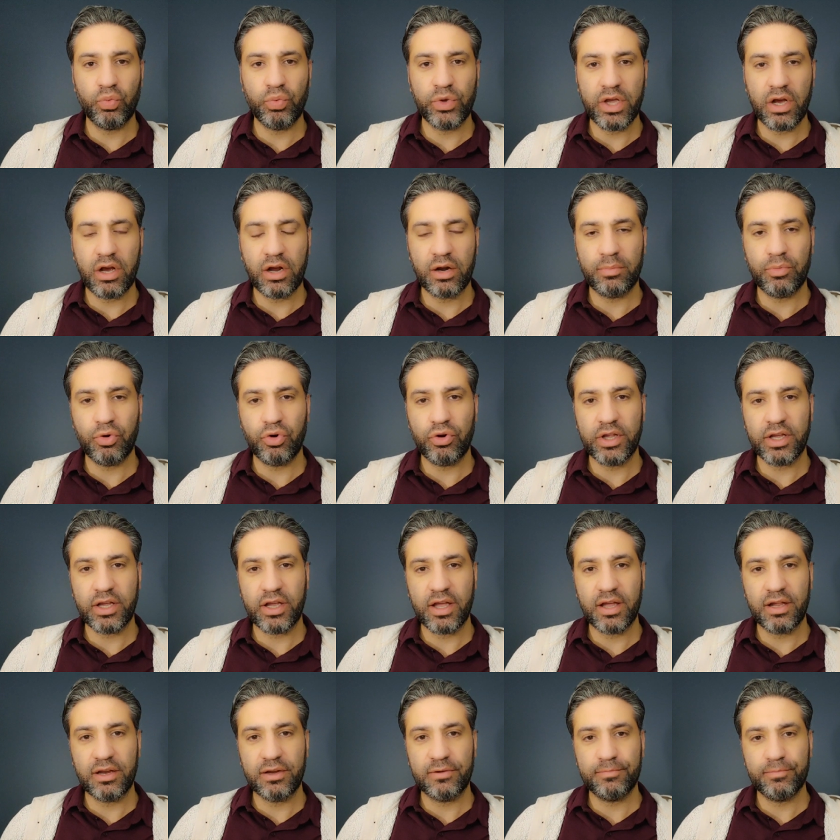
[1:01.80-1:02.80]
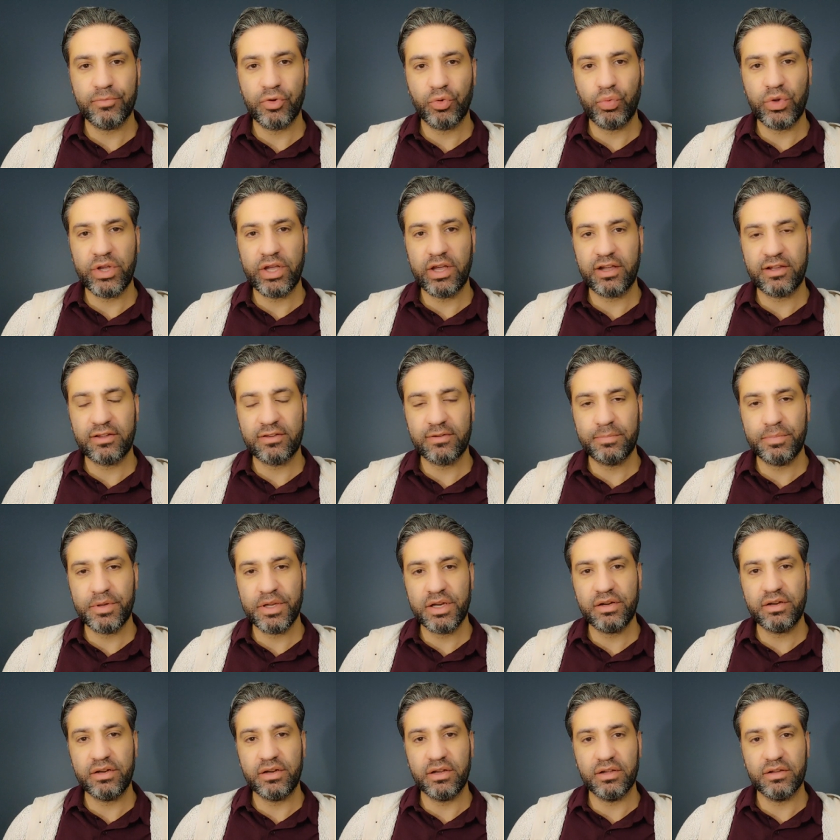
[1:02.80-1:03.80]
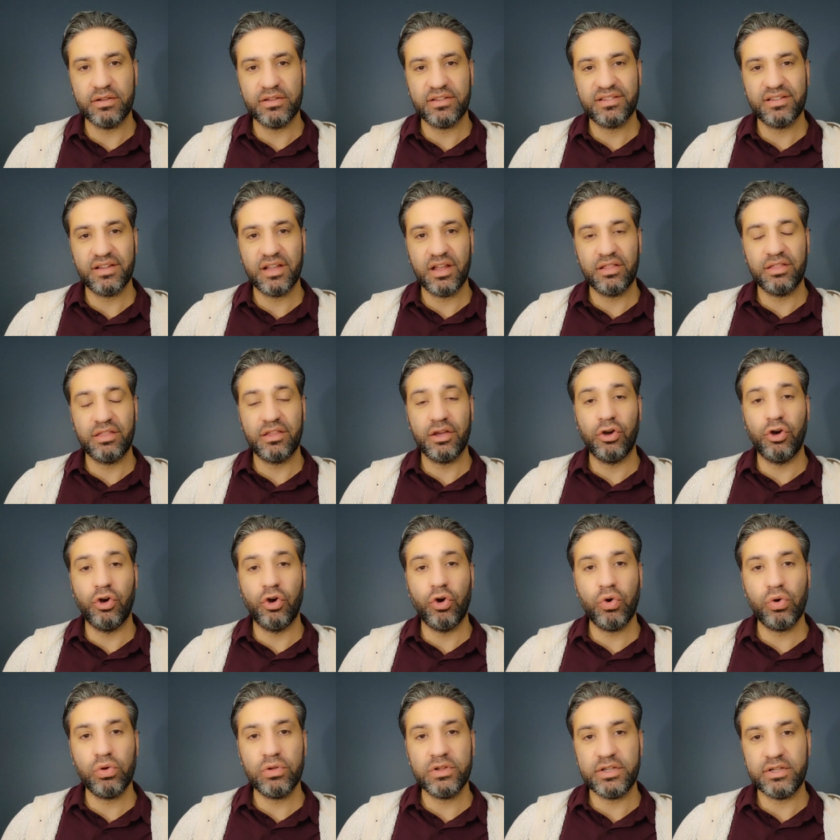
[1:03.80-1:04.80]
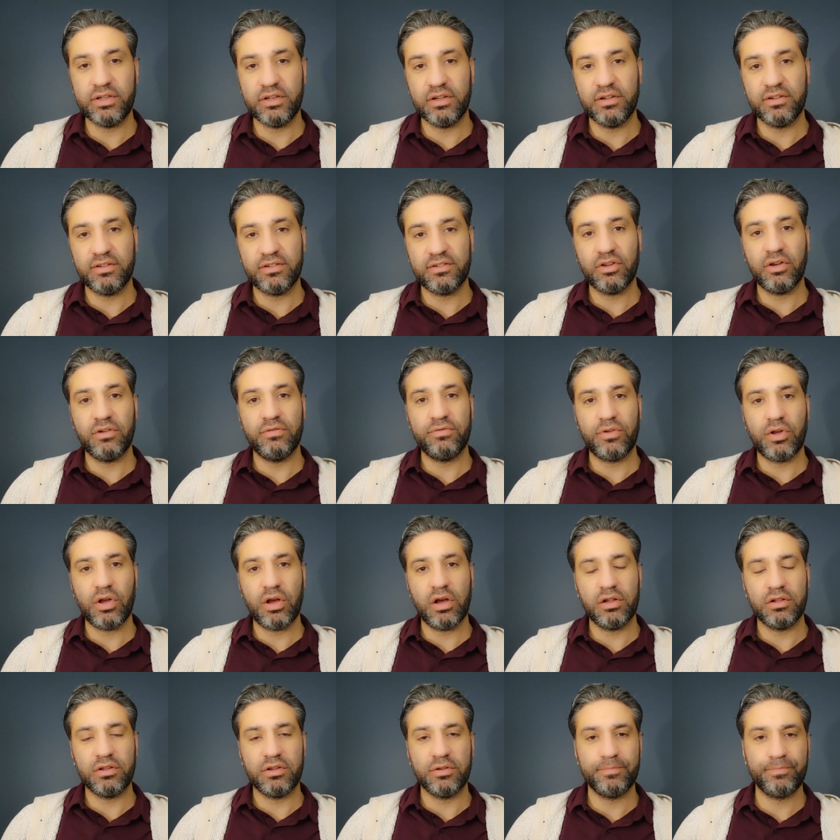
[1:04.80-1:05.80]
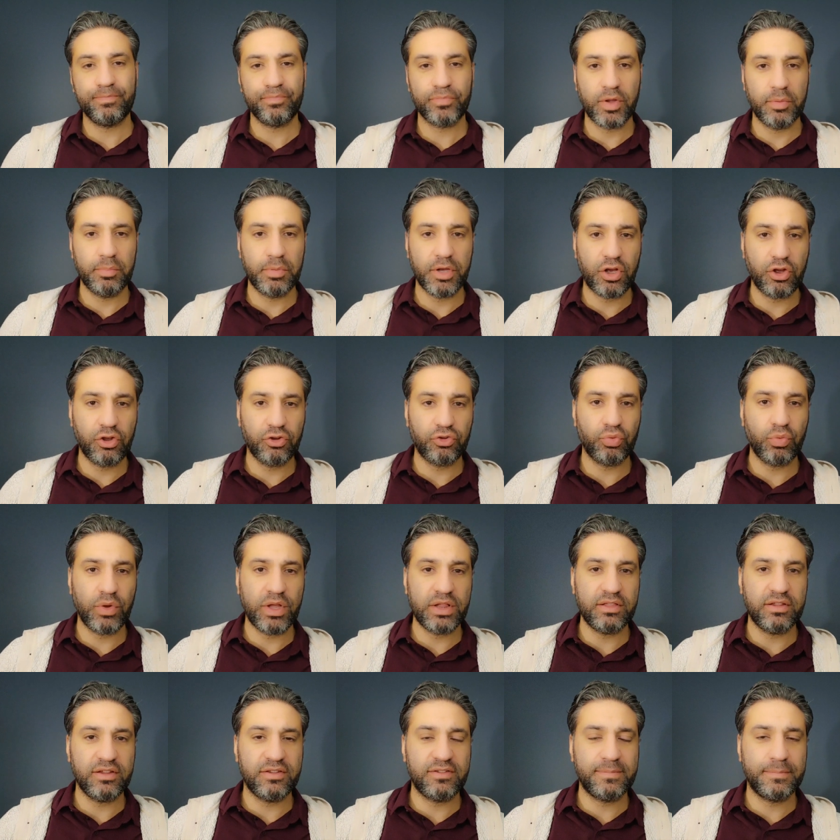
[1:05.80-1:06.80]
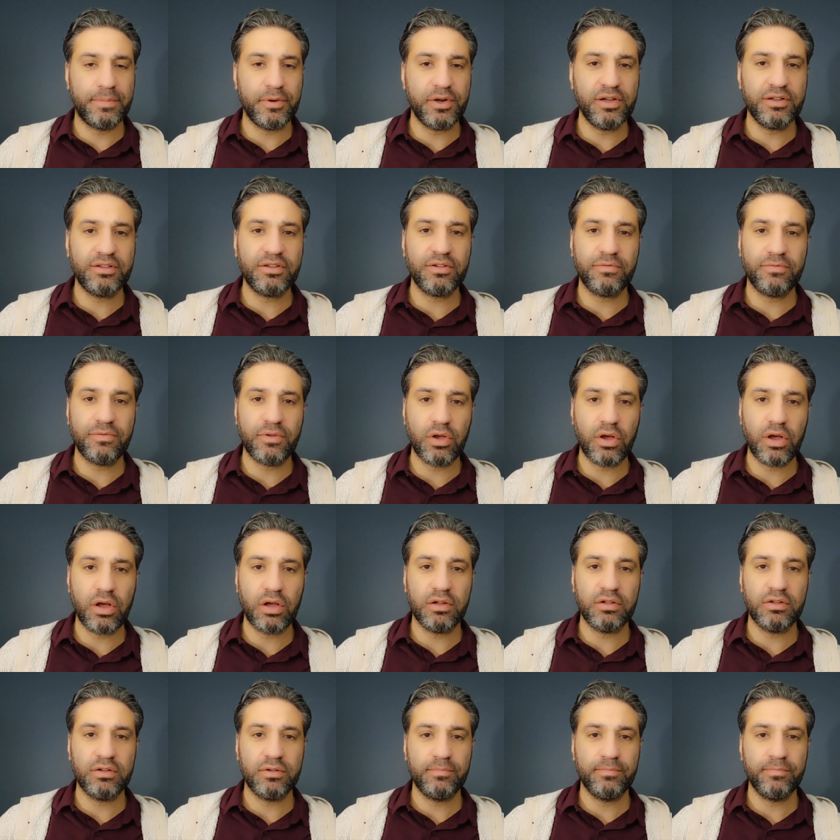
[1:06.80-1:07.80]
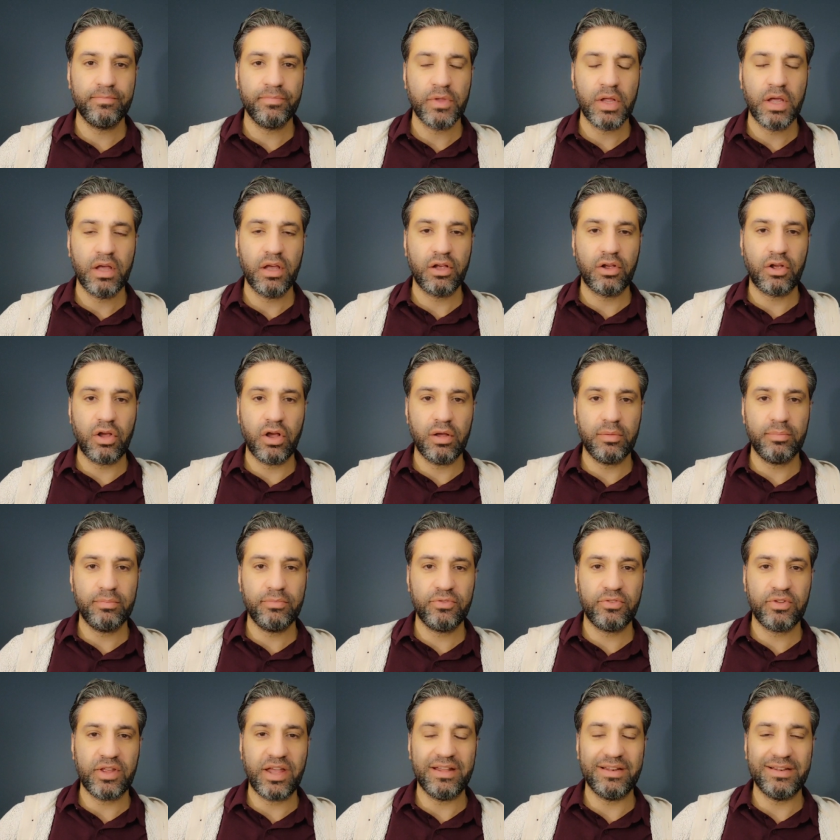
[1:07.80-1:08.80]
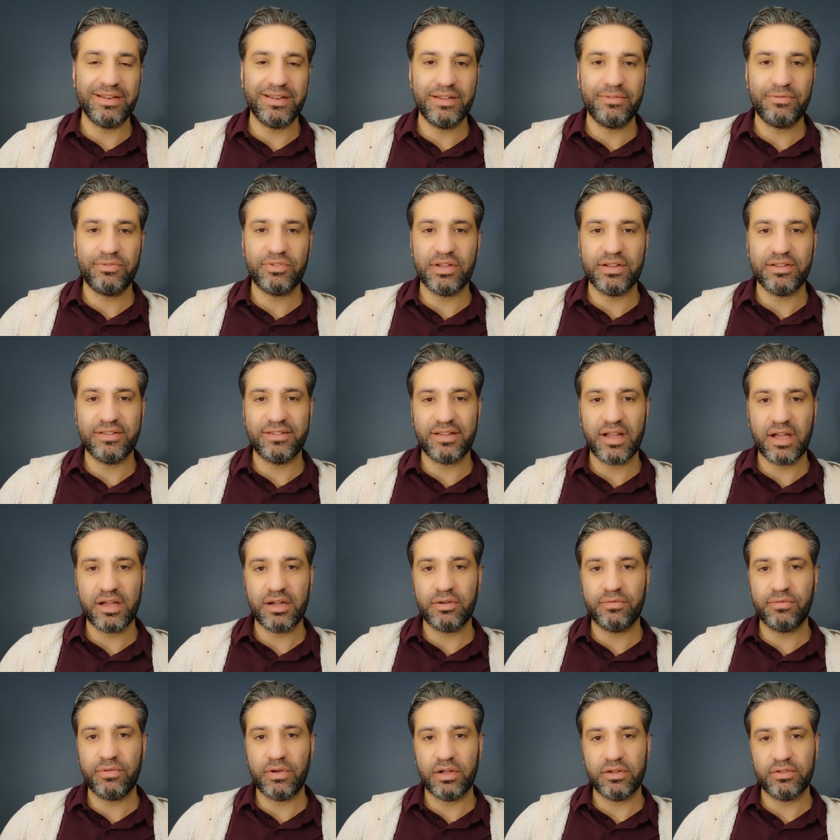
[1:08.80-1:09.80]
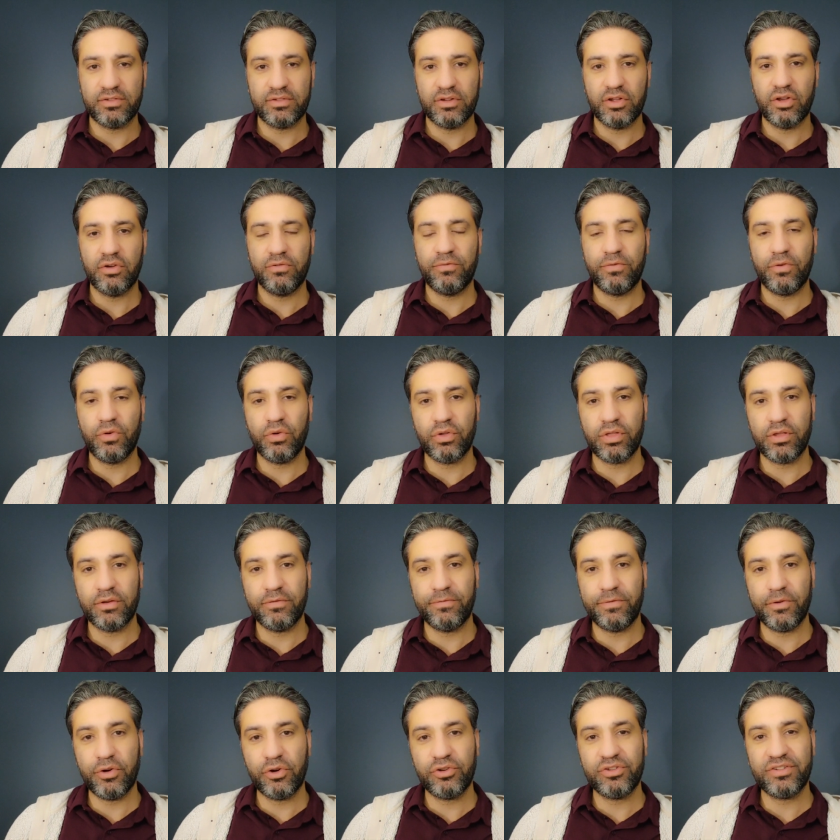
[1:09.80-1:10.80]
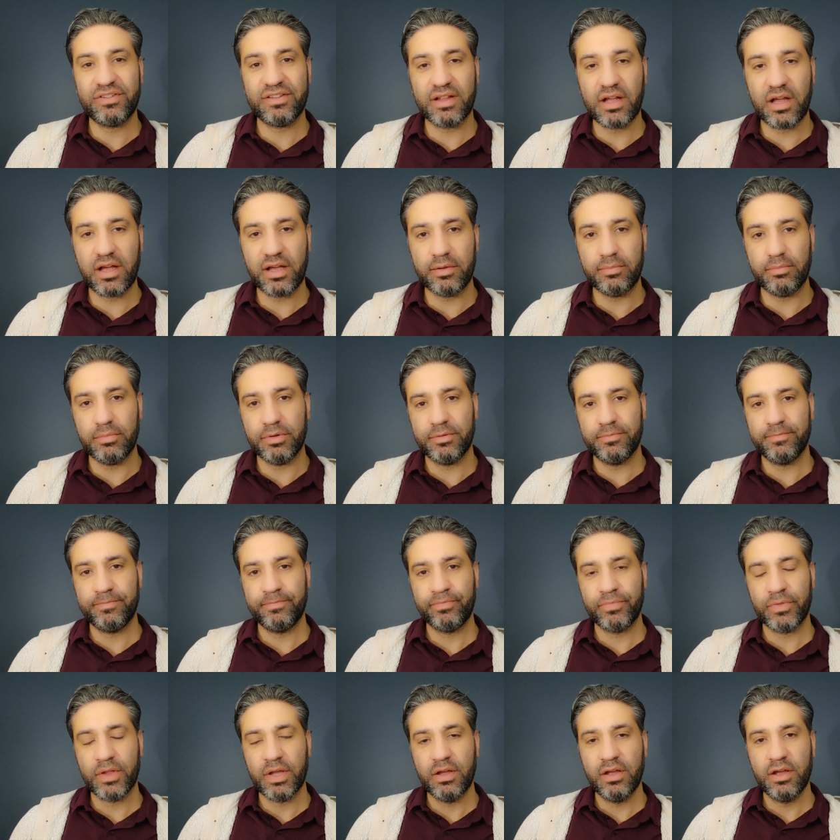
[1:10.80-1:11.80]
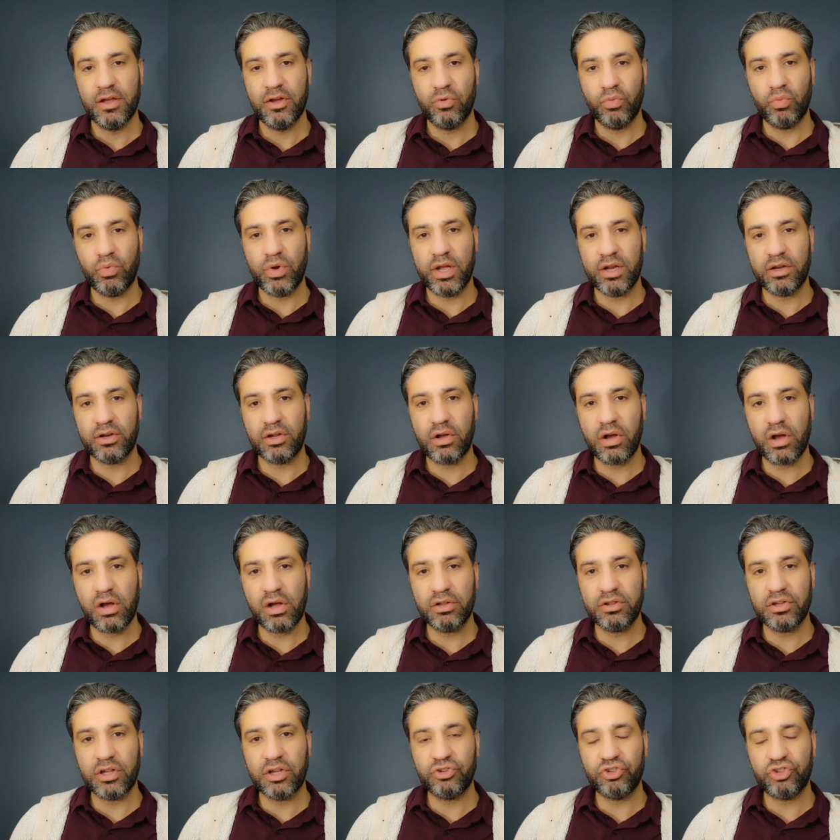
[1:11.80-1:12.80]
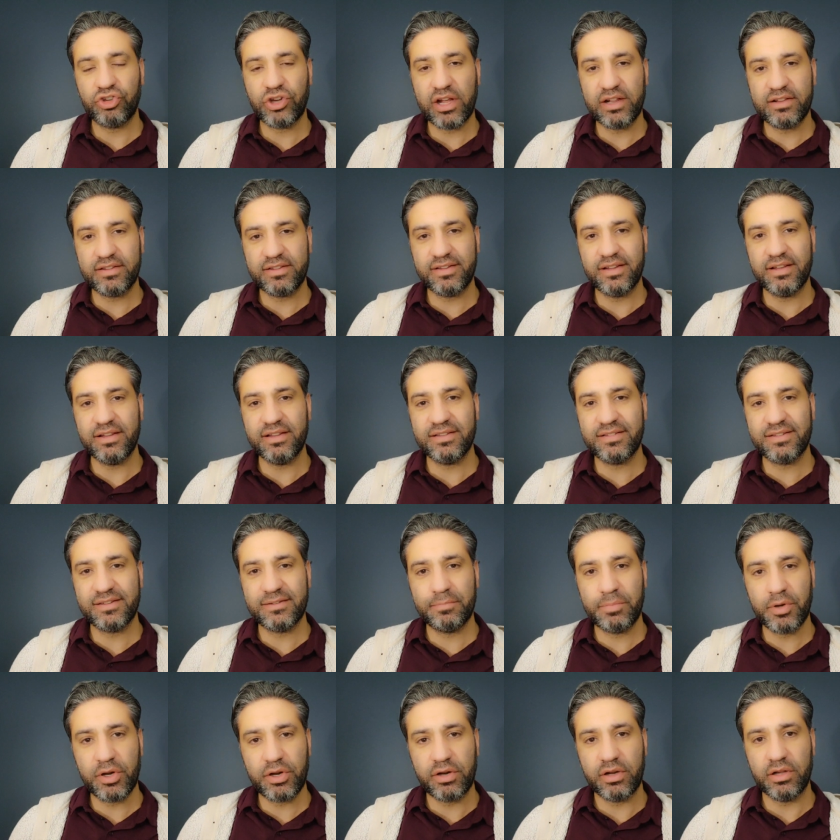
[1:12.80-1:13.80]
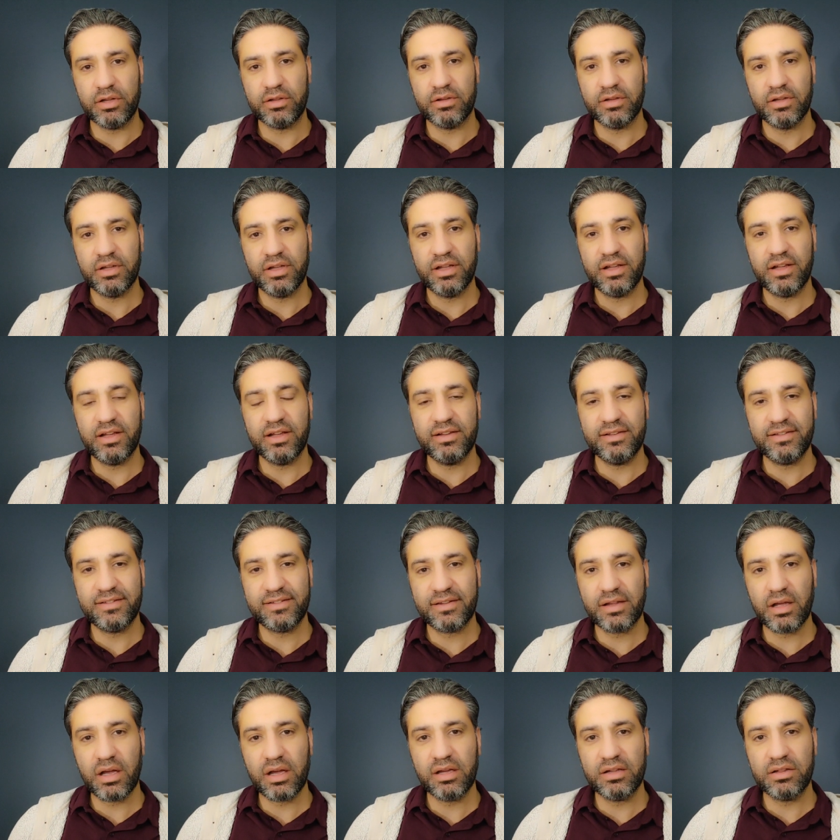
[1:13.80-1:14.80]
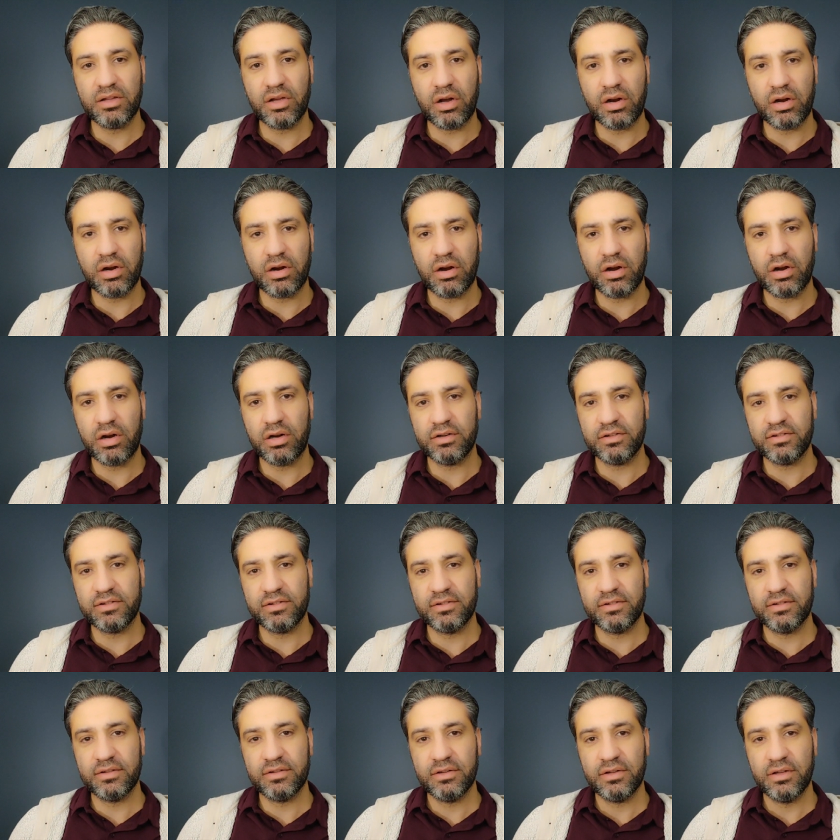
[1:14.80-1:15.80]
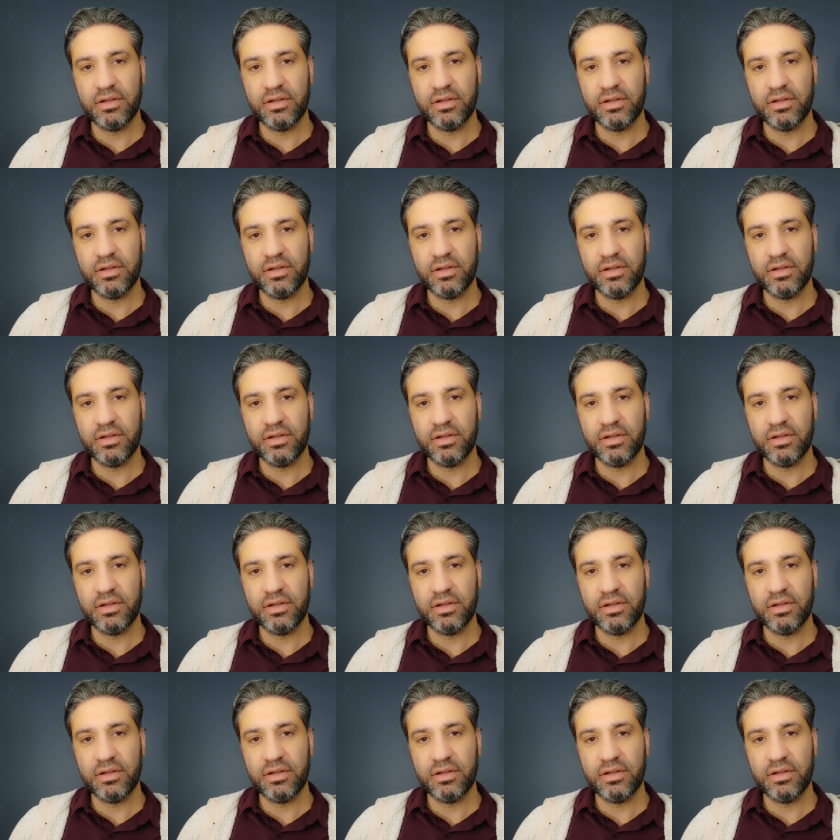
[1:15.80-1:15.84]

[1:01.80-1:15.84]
we are born again. We experience the holiness of God, because when the Spirit of God comes and lives inside of us for the first time, when God sheds his Spirit inside our hearts,